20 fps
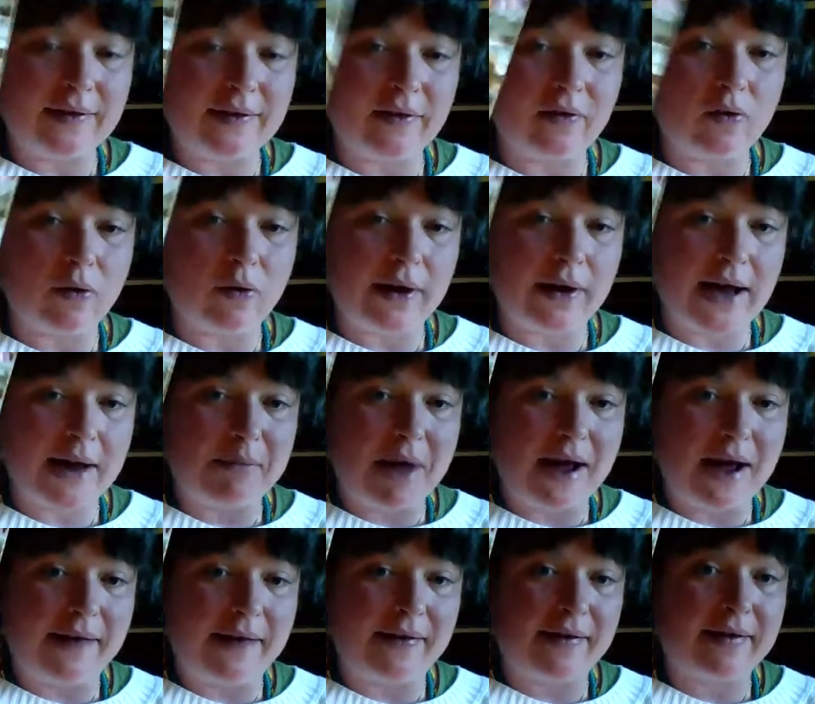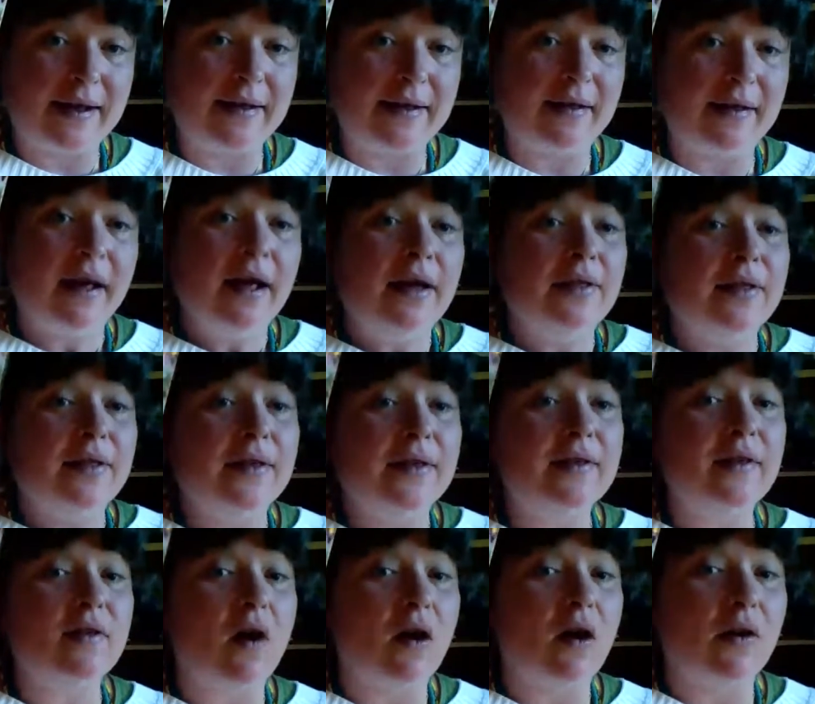this is going on behind the scenes. This
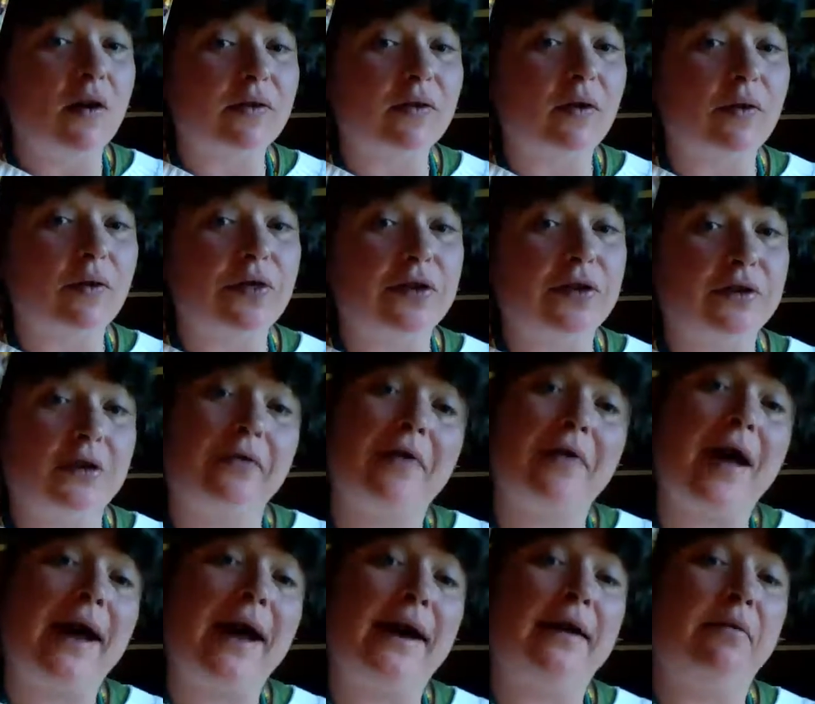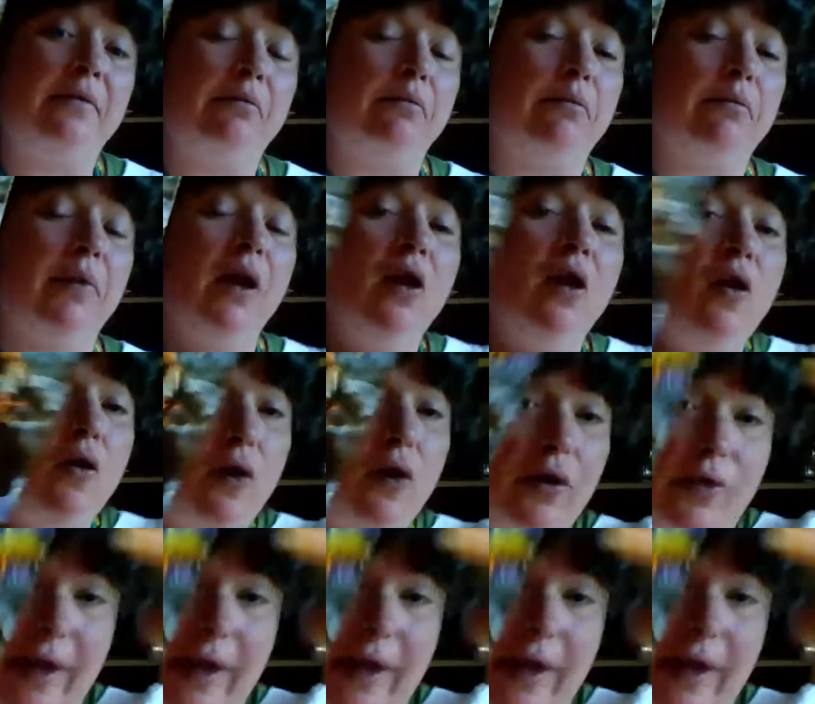is also the divine, or